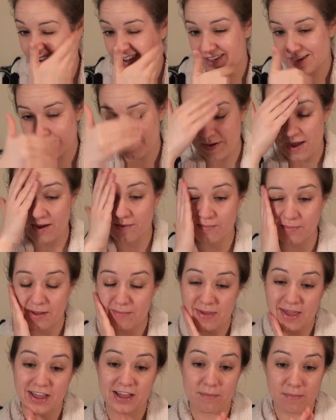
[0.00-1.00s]
keep my
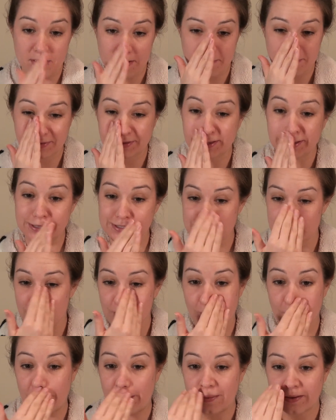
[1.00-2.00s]
makeup in place
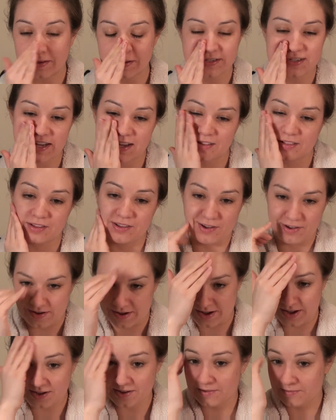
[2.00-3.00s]
all day
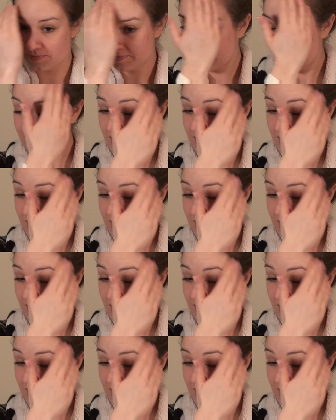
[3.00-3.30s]
long.